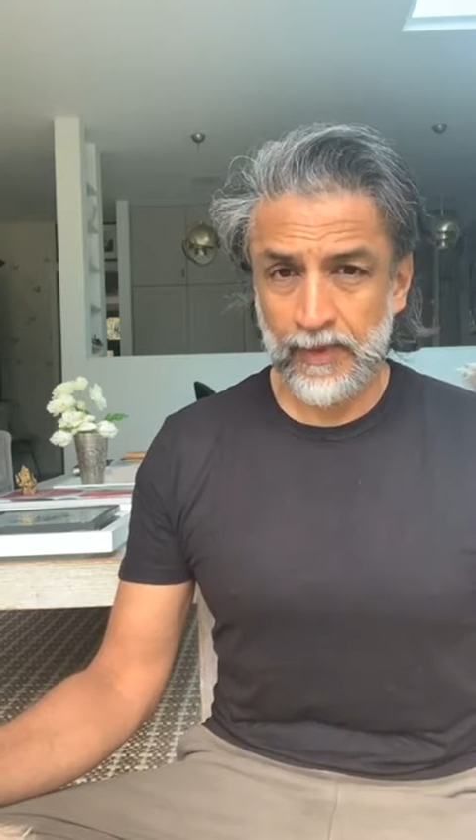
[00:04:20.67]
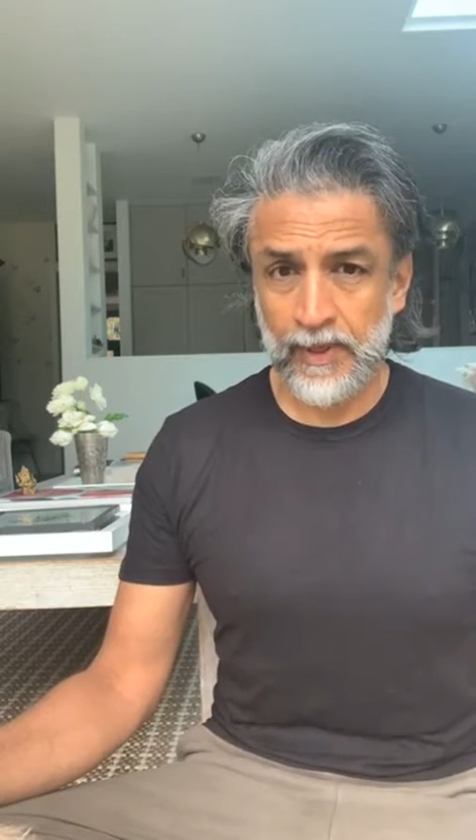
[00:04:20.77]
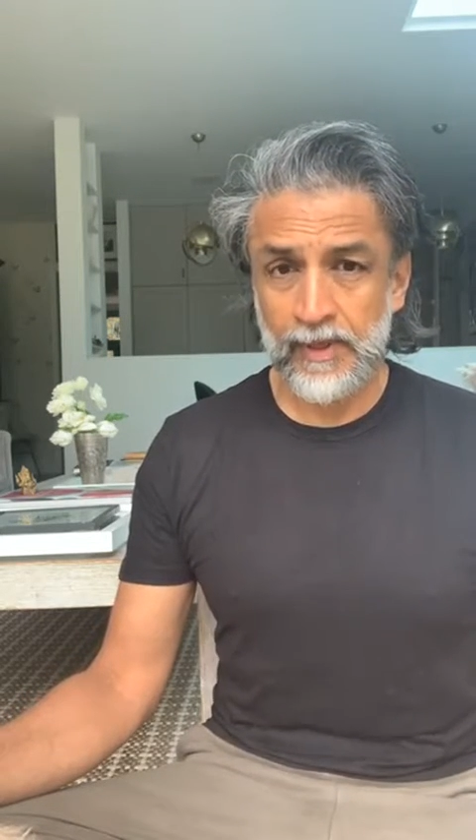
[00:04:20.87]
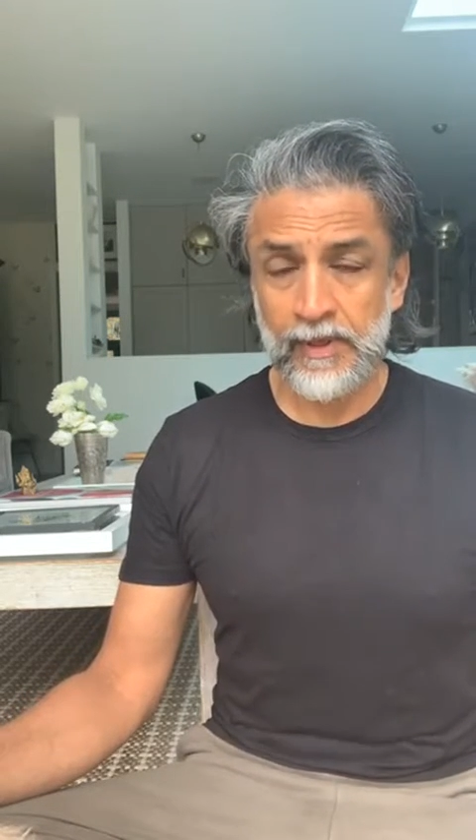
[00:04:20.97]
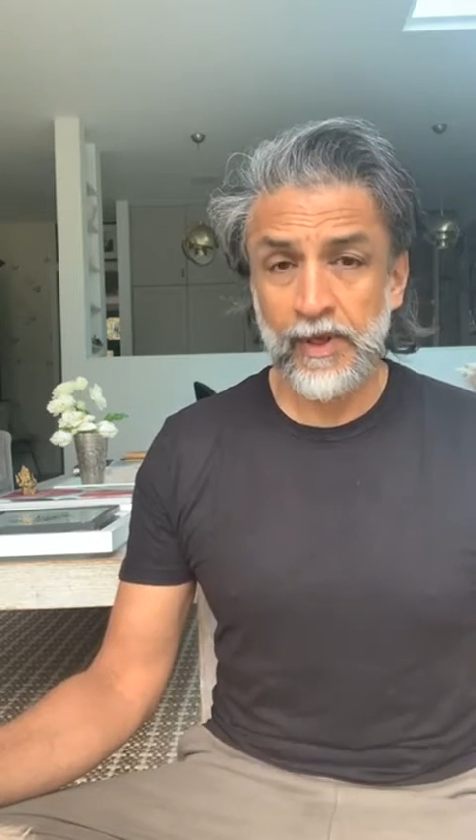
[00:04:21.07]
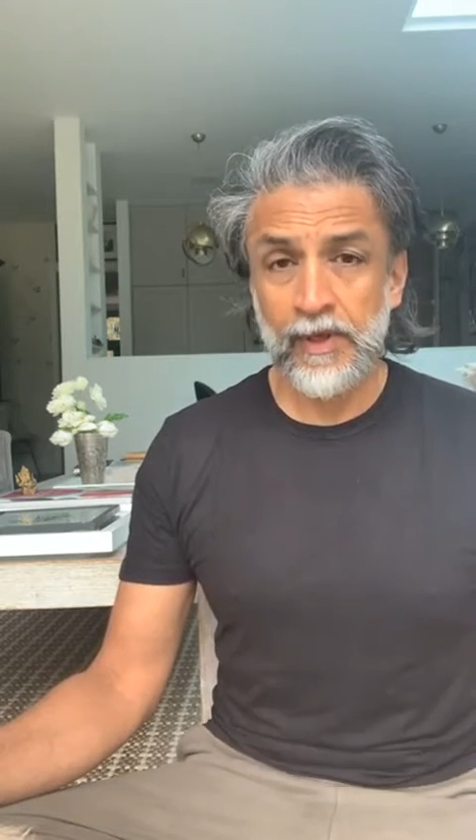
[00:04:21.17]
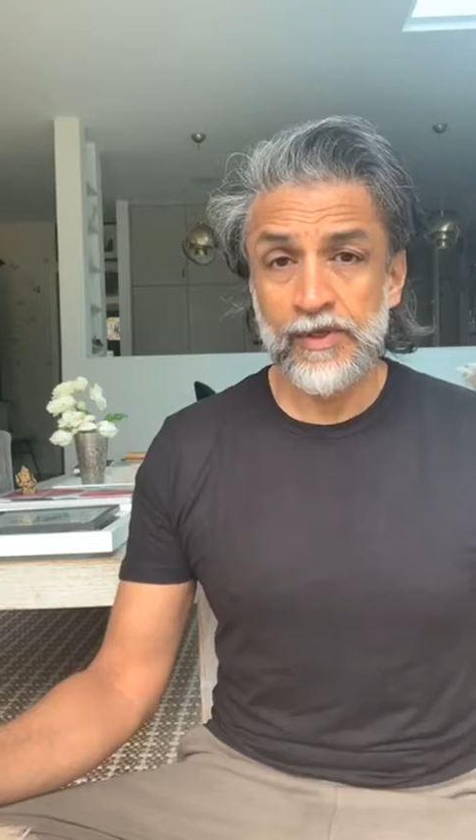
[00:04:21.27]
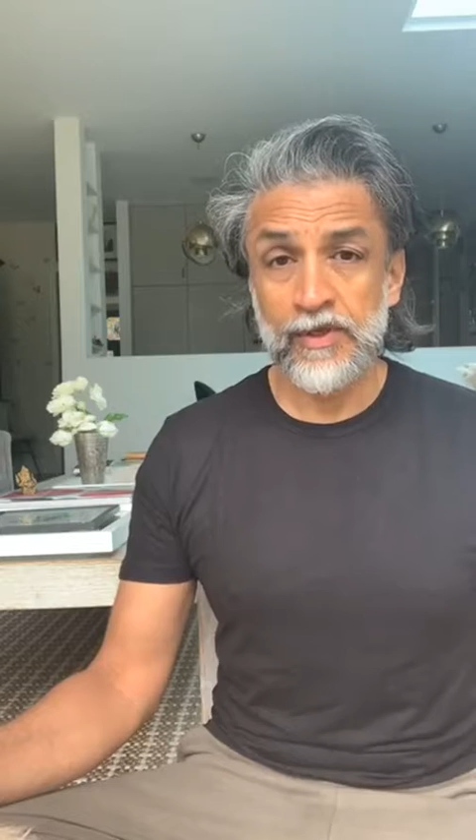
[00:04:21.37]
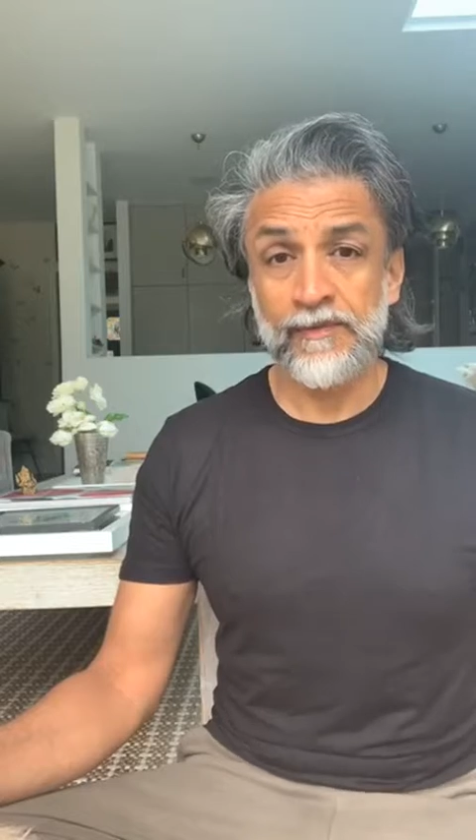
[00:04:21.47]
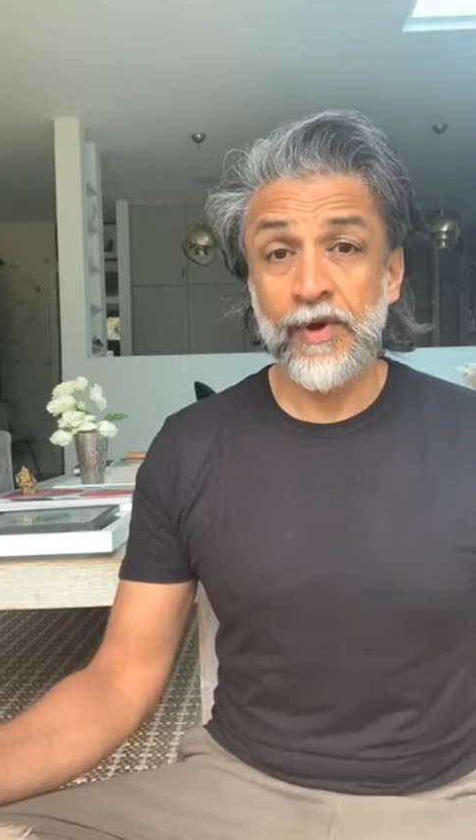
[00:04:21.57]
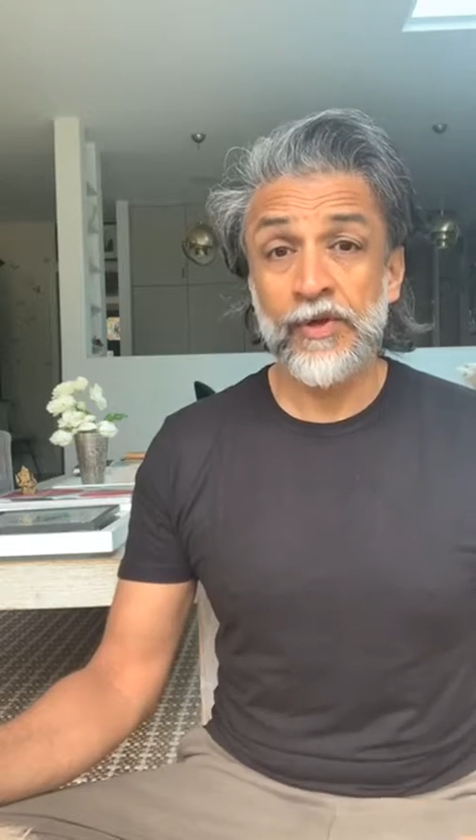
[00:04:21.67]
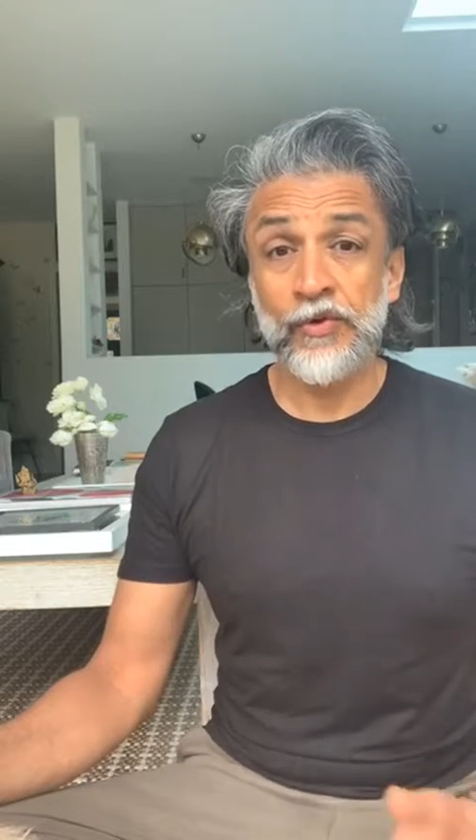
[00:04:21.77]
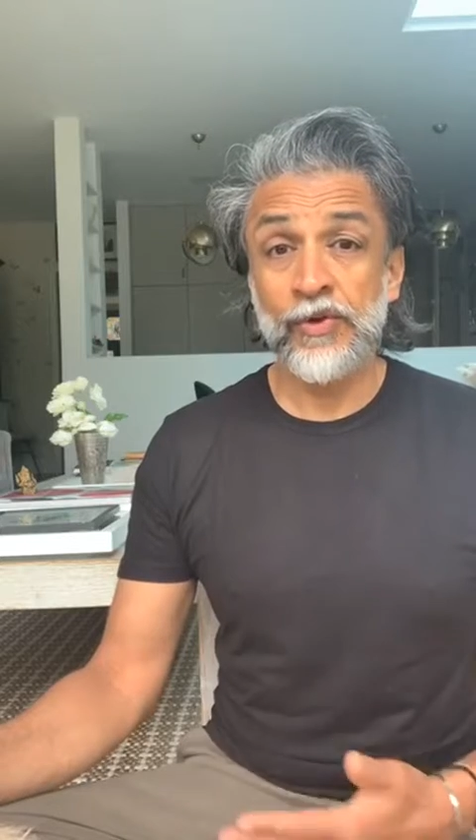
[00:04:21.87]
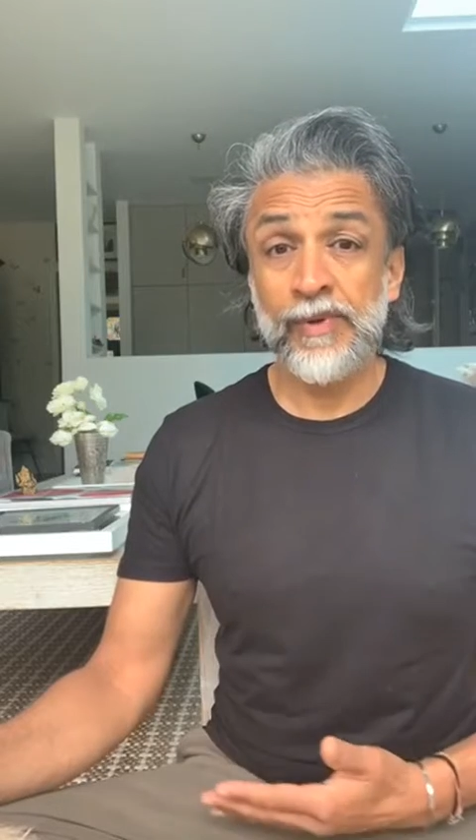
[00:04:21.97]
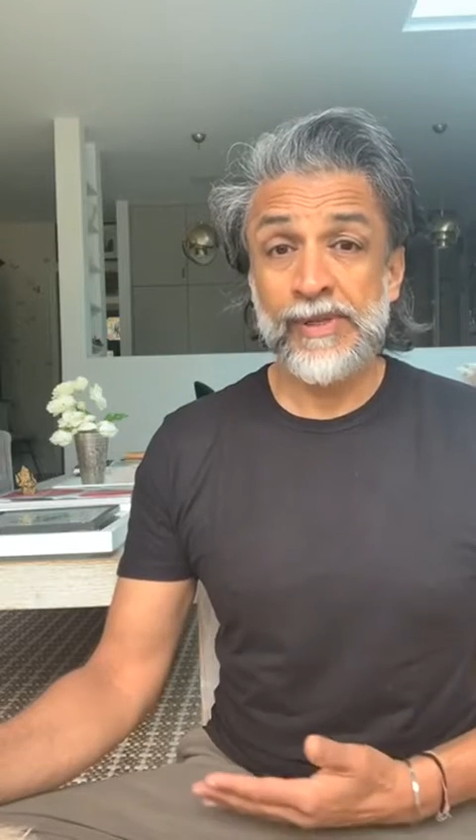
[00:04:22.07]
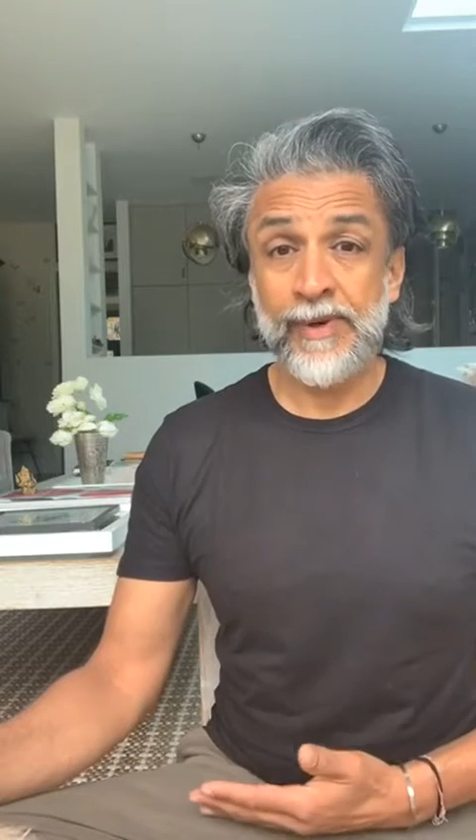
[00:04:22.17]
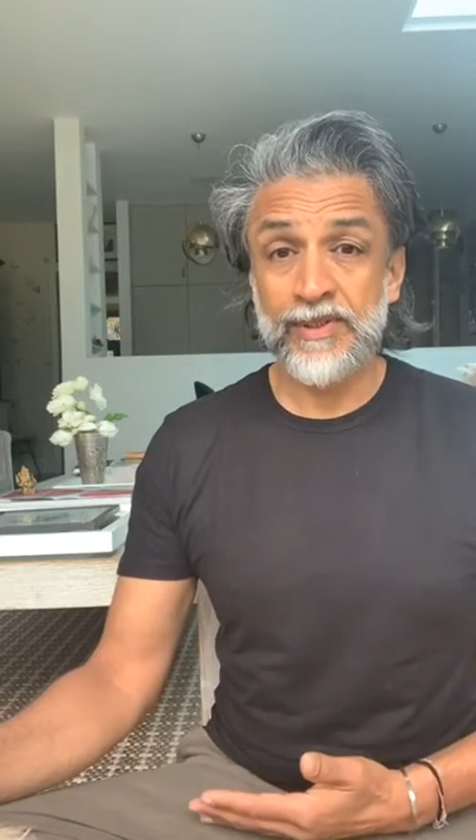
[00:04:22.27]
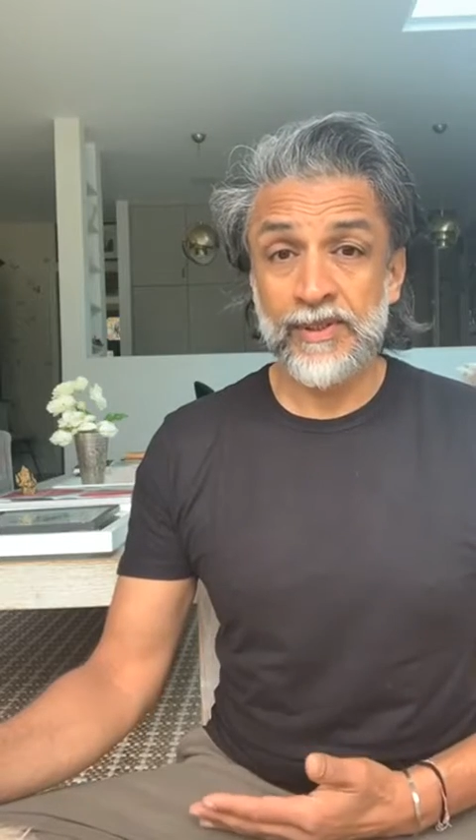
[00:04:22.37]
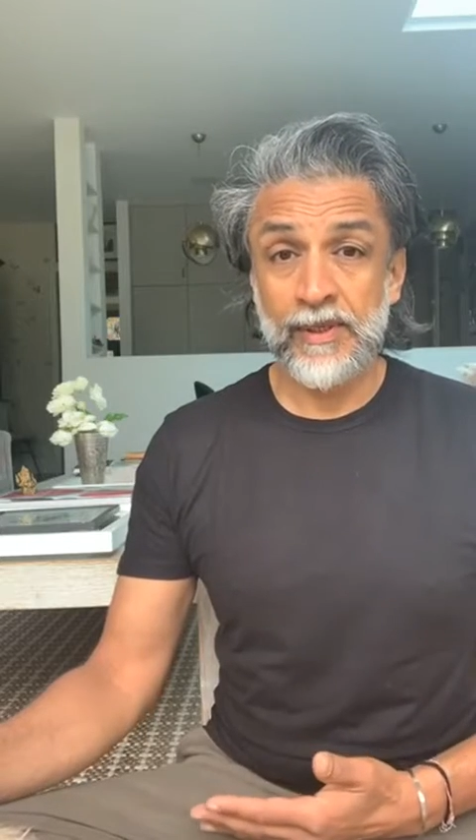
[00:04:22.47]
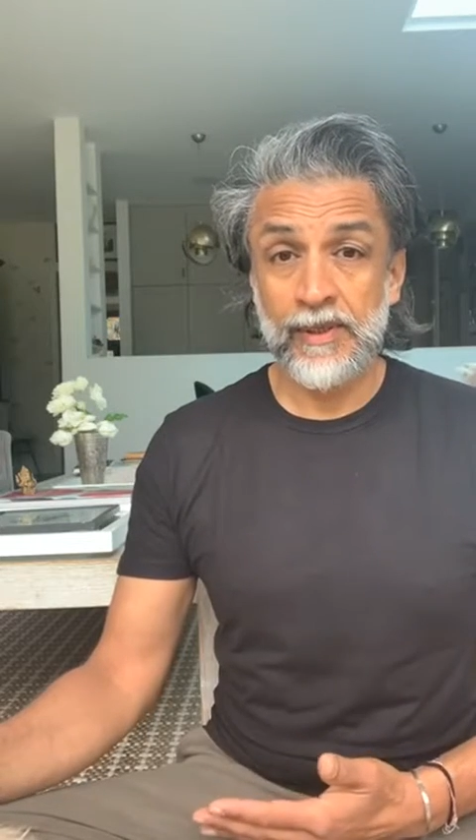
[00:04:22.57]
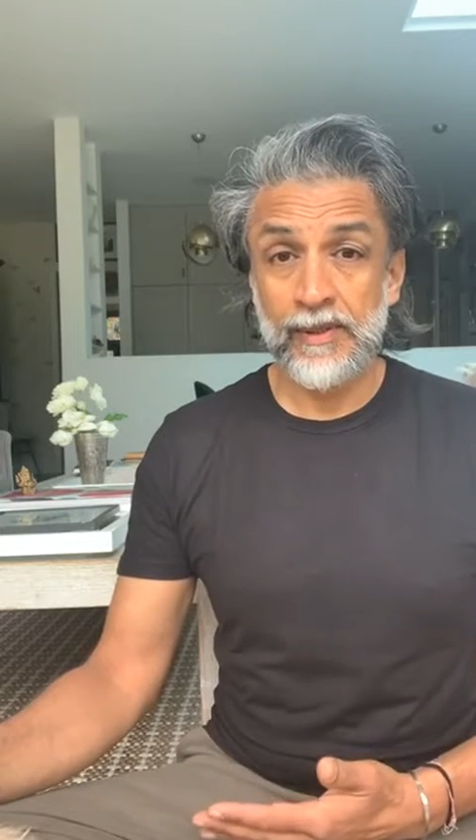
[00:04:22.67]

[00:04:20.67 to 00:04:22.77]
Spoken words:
Okay, so focus on your belly button